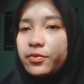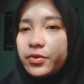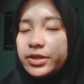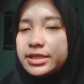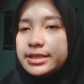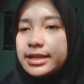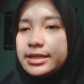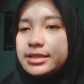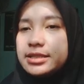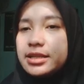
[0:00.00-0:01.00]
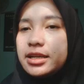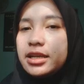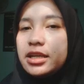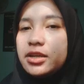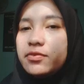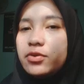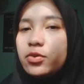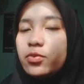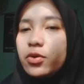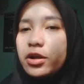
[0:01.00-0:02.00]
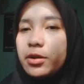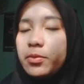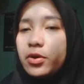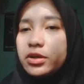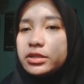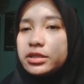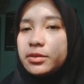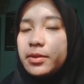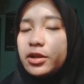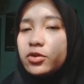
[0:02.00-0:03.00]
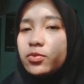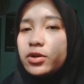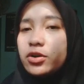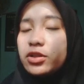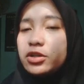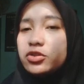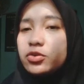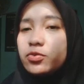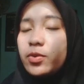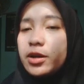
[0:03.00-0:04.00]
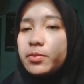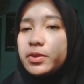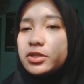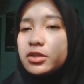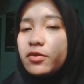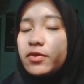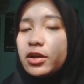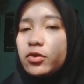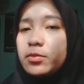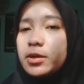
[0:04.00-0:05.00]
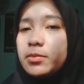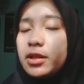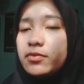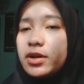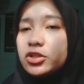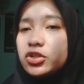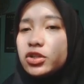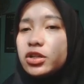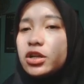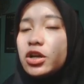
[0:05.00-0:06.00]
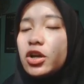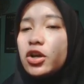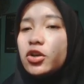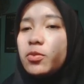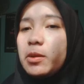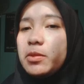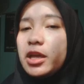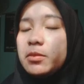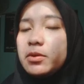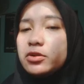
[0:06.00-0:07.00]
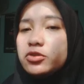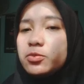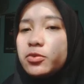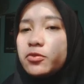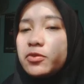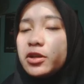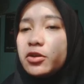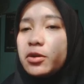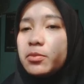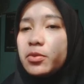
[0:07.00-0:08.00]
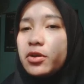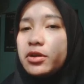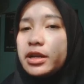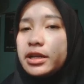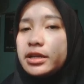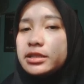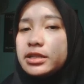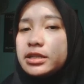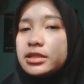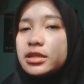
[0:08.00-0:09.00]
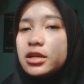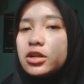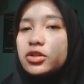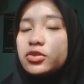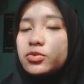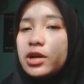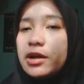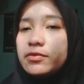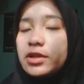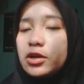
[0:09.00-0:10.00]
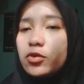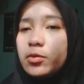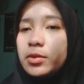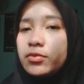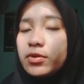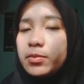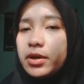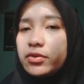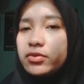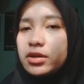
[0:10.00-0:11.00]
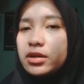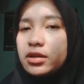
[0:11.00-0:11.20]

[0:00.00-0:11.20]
For instance, if you work aboard a ship and you were not injured when a piece of equipment malfunctioned, you may be able to prove that your employer neglected to have the equipment repaired.